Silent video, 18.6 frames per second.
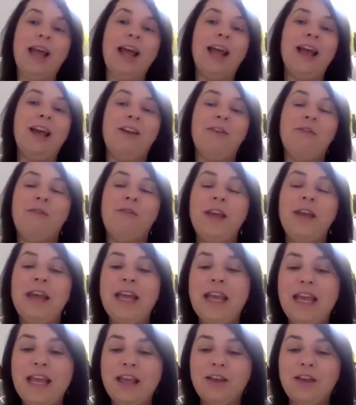have
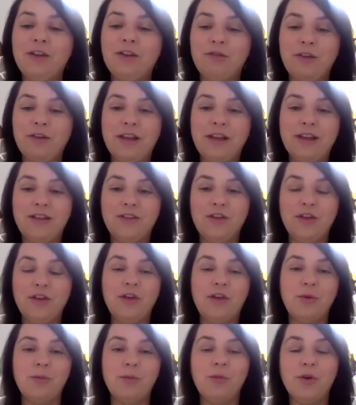increased
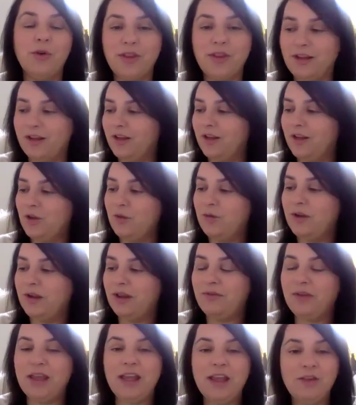your muscle. You will have
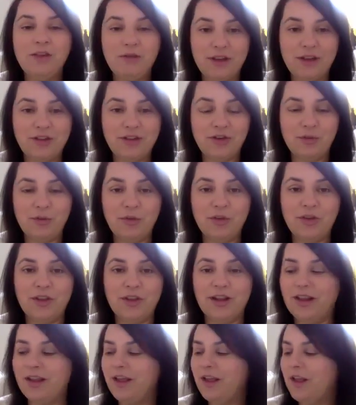increased your muscle
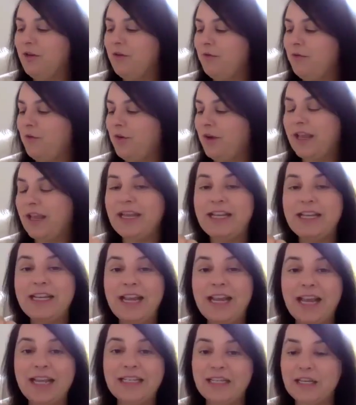for
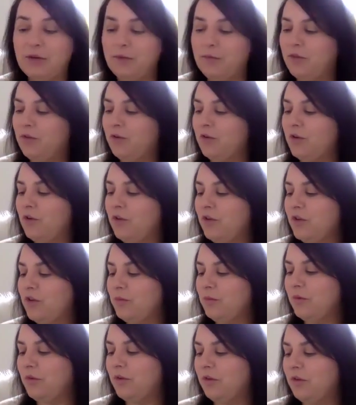connecting with your
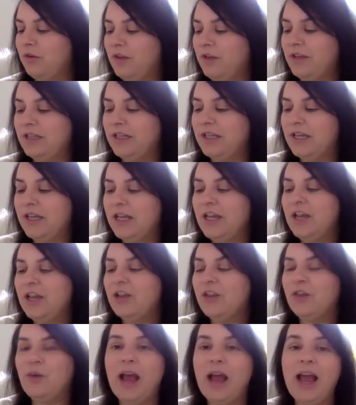customers, right?
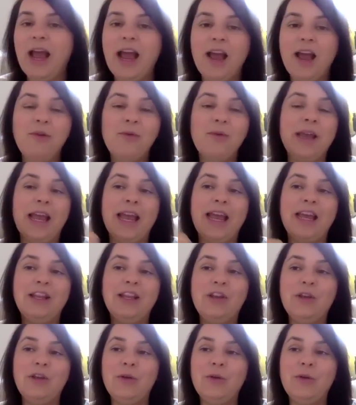So how
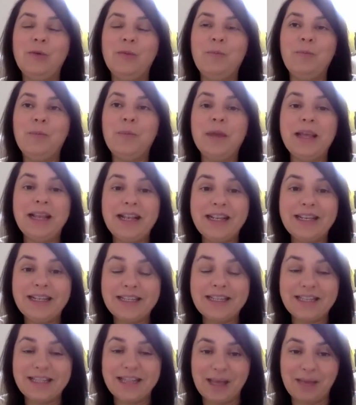can you build
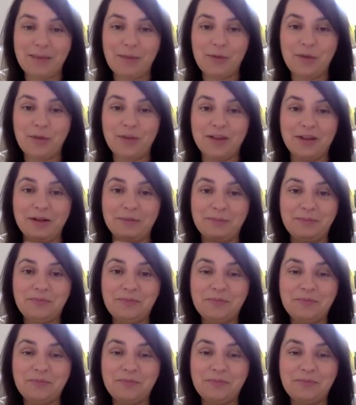that muscle?